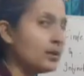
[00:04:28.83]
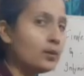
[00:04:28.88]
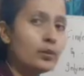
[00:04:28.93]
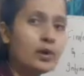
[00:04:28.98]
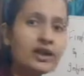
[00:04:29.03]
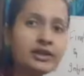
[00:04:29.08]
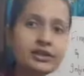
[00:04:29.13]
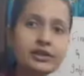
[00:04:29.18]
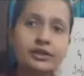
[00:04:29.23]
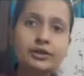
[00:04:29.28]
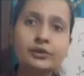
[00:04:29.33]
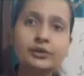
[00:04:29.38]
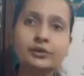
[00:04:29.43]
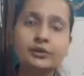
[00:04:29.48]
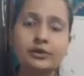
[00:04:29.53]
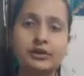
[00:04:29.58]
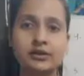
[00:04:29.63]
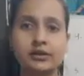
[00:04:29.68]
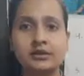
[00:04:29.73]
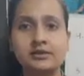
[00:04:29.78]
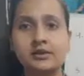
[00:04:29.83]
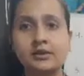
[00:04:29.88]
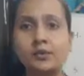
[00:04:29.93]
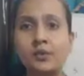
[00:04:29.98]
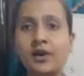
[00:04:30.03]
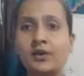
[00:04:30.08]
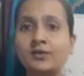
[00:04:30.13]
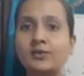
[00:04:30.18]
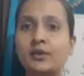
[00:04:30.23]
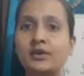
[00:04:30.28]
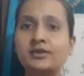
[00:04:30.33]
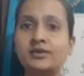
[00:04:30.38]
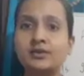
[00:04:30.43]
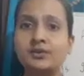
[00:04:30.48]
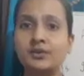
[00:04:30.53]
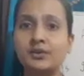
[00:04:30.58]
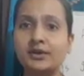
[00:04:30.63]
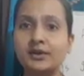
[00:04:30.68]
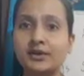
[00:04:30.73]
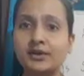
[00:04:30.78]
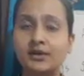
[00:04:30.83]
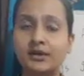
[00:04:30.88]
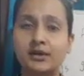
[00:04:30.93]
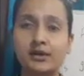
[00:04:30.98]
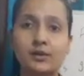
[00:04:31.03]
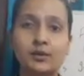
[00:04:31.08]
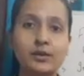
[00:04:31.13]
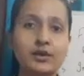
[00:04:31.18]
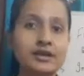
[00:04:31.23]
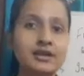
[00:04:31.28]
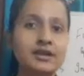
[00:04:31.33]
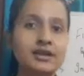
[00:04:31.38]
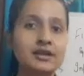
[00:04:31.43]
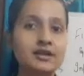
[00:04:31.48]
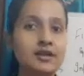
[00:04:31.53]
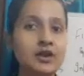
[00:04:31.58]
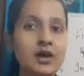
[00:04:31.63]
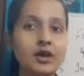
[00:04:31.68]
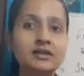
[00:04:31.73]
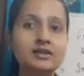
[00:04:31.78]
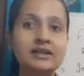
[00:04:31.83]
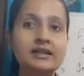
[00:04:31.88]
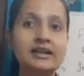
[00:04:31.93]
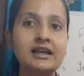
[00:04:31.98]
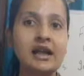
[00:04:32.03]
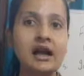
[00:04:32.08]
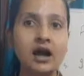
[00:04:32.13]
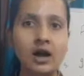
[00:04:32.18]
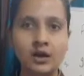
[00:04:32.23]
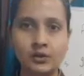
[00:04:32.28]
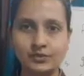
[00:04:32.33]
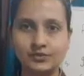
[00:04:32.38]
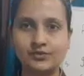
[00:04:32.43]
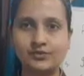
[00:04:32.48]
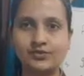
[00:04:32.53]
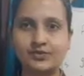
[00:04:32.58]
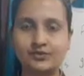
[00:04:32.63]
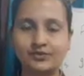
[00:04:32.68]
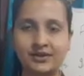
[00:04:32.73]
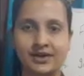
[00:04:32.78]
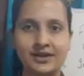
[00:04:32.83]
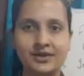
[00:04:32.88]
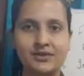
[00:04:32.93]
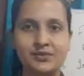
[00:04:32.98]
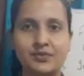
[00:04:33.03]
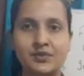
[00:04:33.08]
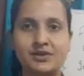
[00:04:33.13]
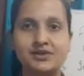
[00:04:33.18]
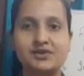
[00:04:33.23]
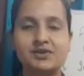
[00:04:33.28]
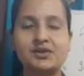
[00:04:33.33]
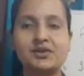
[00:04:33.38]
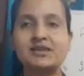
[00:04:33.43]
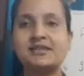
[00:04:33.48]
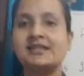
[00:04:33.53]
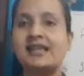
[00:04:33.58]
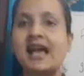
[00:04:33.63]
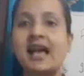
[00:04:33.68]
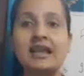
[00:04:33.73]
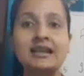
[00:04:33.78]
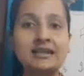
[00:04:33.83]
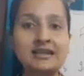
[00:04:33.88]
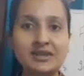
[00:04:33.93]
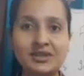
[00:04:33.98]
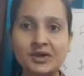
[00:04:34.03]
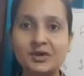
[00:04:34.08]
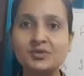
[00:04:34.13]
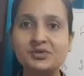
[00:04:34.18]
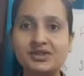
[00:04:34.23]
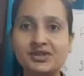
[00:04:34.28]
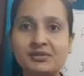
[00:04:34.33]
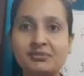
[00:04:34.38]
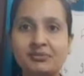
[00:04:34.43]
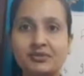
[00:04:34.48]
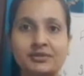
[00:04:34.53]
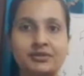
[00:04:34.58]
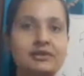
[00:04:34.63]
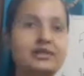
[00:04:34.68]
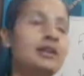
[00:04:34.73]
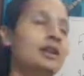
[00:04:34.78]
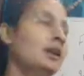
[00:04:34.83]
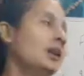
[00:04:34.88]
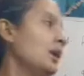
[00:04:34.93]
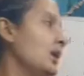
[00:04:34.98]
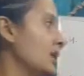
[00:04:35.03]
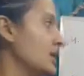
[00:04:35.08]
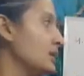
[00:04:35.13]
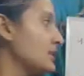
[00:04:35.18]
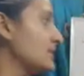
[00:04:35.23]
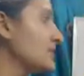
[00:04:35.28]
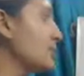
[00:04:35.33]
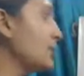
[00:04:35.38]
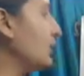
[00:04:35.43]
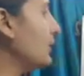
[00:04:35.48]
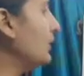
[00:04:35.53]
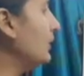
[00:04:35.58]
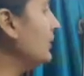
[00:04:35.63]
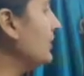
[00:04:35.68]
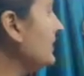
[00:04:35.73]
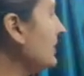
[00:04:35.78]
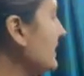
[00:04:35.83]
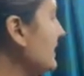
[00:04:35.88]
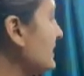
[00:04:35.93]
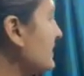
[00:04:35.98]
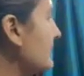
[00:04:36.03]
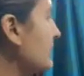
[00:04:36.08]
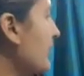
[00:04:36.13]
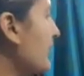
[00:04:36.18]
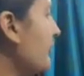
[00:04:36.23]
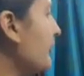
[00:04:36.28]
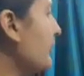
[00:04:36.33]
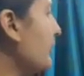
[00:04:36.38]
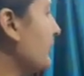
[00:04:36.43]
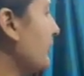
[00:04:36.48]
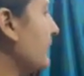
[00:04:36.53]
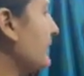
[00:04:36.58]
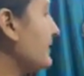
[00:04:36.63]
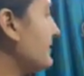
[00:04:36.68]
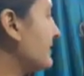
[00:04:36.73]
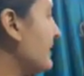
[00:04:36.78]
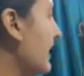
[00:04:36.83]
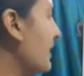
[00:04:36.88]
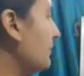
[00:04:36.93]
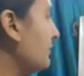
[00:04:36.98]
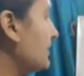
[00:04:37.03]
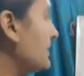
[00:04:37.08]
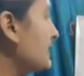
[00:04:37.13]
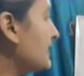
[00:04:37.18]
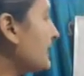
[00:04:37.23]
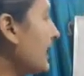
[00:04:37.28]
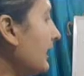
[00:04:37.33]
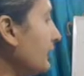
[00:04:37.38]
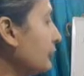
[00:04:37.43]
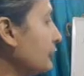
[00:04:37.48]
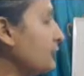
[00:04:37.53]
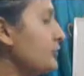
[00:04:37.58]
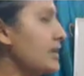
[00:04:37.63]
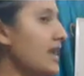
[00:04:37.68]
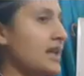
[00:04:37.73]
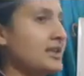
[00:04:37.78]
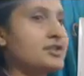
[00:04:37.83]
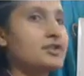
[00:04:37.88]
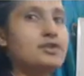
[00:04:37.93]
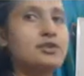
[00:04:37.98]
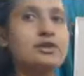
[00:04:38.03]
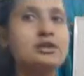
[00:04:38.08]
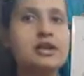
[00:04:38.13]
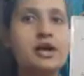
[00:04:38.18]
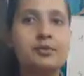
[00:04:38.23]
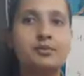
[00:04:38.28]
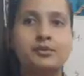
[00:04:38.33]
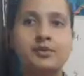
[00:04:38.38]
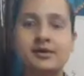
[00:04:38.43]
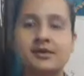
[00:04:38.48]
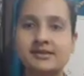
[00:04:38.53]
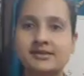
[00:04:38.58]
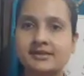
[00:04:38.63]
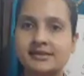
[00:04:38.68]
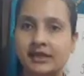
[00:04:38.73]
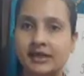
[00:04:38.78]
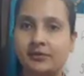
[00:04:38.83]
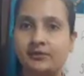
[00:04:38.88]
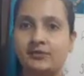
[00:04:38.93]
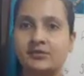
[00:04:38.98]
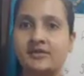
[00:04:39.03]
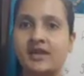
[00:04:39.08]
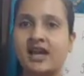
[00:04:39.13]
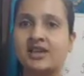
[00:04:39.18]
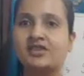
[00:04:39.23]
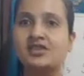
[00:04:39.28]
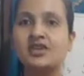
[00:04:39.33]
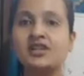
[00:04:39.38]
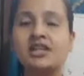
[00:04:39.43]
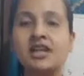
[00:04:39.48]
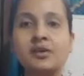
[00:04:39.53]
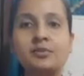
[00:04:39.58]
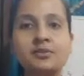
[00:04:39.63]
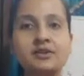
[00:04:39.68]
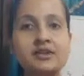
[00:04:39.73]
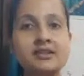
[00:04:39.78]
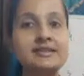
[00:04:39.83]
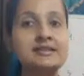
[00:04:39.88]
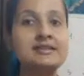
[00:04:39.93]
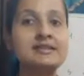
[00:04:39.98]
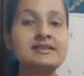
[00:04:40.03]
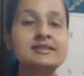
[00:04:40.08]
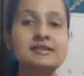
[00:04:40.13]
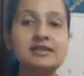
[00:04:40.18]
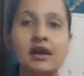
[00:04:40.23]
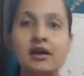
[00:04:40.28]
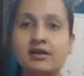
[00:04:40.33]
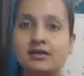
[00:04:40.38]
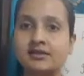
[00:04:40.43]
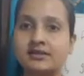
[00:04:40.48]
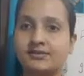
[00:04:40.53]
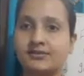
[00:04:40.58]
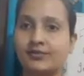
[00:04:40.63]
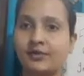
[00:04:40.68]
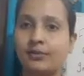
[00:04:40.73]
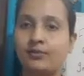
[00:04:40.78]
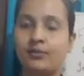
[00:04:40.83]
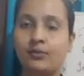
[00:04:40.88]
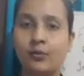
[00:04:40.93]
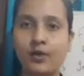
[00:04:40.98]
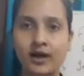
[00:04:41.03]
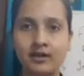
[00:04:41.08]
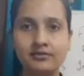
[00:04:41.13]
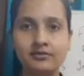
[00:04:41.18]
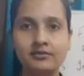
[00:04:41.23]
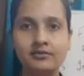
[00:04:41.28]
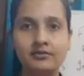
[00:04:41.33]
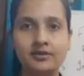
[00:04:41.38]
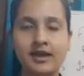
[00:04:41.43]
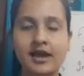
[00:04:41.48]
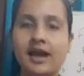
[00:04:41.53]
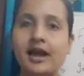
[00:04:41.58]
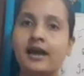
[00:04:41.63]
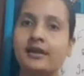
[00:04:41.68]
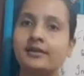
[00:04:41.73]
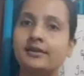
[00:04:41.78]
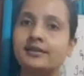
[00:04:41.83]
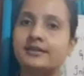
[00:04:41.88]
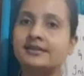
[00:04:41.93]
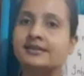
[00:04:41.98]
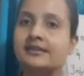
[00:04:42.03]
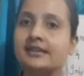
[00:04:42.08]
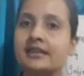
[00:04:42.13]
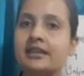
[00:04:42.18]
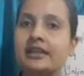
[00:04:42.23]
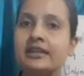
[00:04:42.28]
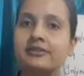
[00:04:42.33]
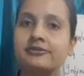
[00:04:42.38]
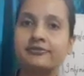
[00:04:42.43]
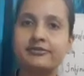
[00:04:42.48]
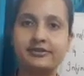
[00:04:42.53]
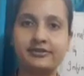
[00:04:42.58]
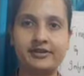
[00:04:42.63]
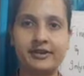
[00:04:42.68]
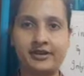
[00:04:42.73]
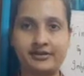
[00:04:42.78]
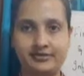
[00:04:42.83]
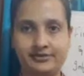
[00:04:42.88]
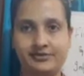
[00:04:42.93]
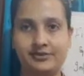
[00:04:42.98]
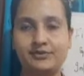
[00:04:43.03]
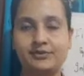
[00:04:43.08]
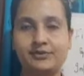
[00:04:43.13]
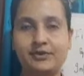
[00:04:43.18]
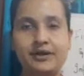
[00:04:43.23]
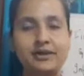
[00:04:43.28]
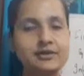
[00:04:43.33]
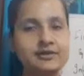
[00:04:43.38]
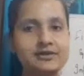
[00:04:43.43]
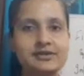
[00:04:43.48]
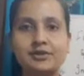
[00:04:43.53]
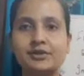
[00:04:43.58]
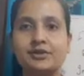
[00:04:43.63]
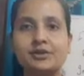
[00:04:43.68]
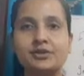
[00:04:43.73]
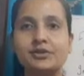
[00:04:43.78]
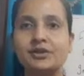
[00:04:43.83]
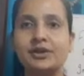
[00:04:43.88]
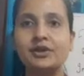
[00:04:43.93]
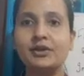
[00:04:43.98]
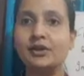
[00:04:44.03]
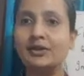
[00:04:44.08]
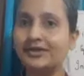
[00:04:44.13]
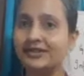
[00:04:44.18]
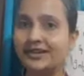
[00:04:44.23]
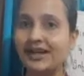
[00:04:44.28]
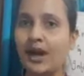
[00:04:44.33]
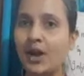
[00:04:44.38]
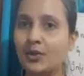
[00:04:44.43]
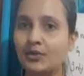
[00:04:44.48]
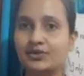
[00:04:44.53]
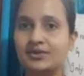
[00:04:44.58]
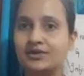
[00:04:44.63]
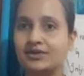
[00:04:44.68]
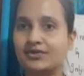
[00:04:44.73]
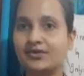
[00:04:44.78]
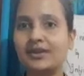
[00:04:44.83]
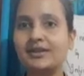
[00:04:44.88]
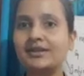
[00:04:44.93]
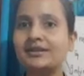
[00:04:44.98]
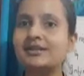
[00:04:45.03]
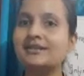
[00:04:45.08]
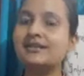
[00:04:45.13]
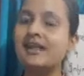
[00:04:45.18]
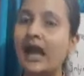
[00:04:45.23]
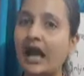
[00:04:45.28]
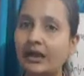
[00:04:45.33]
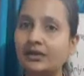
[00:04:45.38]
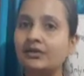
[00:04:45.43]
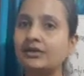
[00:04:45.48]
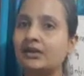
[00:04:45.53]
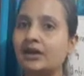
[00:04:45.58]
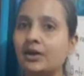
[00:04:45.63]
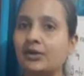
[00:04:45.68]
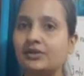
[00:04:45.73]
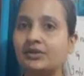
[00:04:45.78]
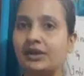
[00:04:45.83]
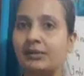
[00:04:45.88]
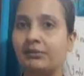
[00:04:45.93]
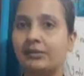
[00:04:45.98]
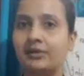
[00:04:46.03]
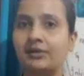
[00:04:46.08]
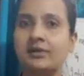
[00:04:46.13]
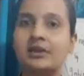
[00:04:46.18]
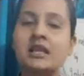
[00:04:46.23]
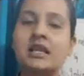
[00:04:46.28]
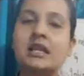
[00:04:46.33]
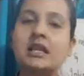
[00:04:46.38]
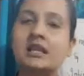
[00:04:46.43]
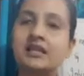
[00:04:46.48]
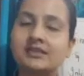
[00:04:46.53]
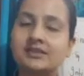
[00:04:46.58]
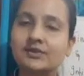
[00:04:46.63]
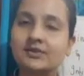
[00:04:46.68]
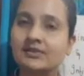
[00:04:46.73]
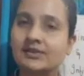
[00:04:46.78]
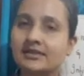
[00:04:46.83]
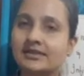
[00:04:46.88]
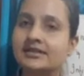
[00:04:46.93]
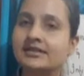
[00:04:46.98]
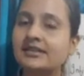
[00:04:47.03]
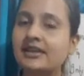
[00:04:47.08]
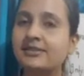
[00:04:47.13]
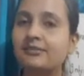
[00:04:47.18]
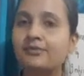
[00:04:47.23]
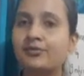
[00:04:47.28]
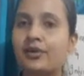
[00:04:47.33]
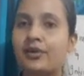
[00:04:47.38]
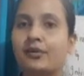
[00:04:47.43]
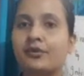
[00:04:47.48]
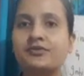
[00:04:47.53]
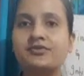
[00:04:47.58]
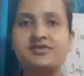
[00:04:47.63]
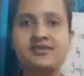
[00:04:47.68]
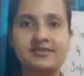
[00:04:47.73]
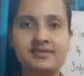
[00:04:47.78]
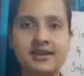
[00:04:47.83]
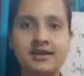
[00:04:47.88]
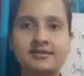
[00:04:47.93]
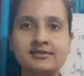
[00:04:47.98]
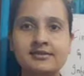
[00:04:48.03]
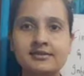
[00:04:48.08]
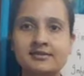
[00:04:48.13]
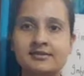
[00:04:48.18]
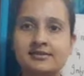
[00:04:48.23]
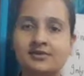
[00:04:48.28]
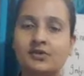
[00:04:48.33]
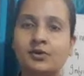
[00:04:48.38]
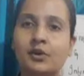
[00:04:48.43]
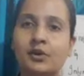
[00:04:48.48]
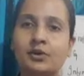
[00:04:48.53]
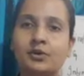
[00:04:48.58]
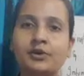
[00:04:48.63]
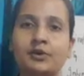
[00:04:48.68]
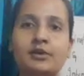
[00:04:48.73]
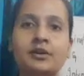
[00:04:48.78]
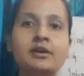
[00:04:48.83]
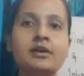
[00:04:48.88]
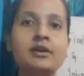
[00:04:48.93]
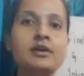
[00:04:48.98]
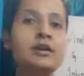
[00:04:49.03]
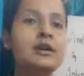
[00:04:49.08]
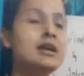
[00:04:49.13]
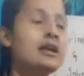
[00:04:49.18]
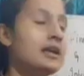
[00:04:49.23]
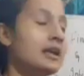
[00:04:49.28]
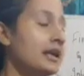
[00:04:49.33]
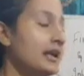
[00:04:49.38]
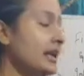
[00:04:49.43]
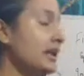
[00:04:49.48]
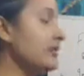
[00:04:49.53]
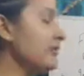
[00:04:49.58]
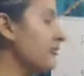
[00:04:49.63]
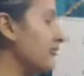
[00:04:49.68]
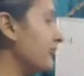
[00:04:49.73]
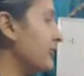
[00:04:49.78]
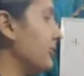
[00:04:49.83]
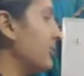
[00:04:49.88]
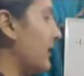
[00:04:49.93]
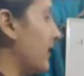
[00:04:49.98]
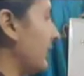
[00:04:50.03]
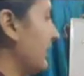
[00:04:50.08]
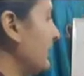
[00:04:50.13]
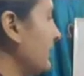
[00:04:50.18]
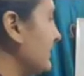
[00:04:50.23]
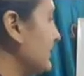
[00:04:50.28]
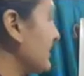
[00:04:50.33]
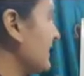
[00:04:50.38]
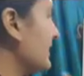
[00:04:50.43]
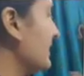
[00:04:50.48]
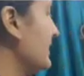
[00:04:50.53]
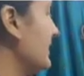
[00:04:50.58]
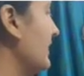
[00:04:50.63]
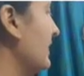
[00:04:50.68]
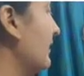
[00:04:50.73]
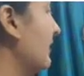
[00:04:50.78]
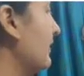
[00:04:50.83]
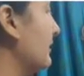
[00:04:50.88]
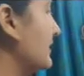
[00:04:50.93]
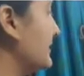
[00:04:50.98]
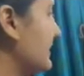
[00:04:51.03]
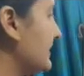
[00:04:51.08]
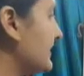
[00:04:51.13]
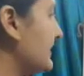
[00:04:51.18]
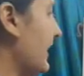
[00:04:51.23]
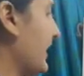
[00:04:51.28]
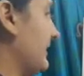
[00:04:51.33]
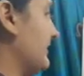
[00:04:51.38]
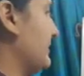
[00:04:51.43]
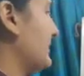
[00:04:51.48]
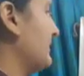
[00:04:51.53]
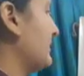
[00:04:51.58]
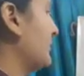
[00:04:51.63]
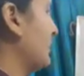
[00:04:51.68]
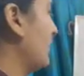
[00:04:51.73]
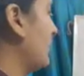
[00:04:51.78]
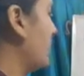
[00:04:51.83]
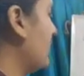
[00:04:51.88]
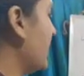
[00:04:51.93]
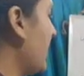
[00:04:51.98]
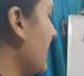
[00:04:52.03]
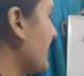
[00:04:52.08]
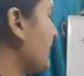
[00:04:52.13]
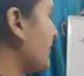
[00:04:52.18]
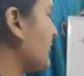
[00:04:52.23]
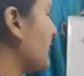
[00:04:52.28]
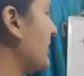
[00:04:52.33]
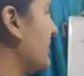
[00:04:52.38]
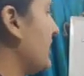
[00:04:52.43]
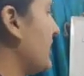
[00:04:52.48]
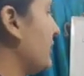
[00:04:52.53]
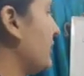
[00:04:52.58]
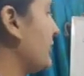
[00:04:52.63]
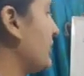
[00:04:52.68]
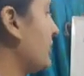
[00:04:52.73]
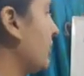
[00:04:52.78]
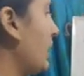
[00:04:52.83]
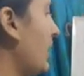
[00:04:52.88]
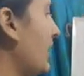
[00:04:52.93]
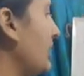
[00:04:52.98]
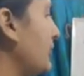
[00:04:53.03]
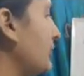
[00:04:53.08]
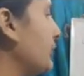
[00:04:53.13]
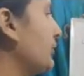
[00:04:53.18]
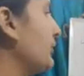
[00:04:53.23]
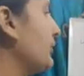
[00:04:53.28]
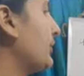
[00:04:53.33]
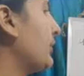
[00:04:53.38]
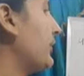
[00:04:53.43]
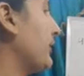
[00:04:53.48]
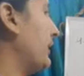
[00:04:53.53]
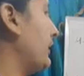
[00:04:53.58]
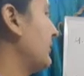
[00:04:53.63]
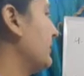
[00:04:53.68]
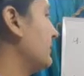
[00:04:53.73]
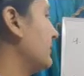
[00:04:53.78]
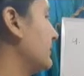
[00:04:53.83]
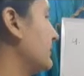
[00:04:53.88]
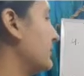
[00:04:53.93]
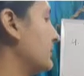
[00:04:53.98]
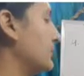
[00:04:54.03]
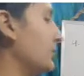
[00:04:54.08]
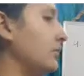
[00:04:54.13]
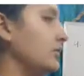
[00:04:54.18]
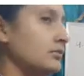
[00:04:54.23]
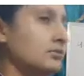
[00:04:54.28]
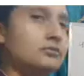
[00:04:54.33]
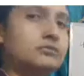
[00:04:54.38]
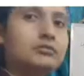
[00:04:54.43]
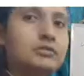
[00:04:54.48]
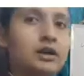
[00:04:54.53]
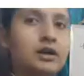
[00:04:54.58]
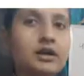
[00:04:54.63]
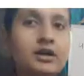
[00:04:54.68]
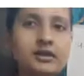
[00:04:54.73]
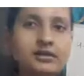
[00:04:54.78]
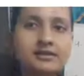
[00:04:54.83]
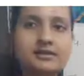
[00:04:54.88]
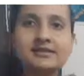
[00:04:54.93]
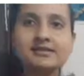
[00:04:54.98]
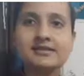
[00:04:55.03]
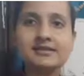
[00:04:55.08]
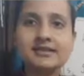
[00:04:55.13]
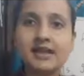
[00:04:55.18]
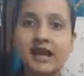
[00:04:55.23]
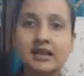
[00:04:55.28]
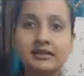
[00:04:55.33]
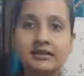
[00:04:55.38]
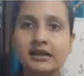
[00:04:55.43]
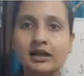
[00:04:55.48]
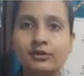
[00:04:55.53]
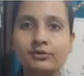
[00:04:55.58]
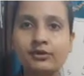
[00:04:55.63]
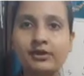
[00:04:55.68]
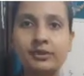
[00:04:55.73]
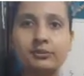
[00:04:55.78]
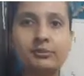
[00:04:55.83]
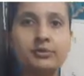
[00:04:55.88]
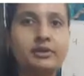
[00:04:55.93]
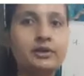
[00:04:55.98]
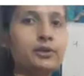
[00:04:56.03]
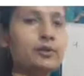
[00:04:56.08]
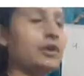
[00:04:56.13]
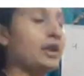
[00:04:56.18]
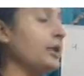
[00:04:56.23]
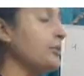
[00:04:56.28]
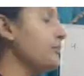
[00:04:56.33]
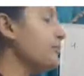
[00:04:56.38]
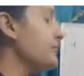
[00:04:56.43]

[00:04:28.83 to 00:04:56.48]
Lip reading: one which we cannot count, right? Which is uncountable. So say for an example, set of natural numbers. See, natural number, it starts from 1 and it is infinite. Right? So you cannot count it, right? It is uncountable. So this type of set is called your infinite set. So natural number 1, 2, 3. So this is uncountable. Okay,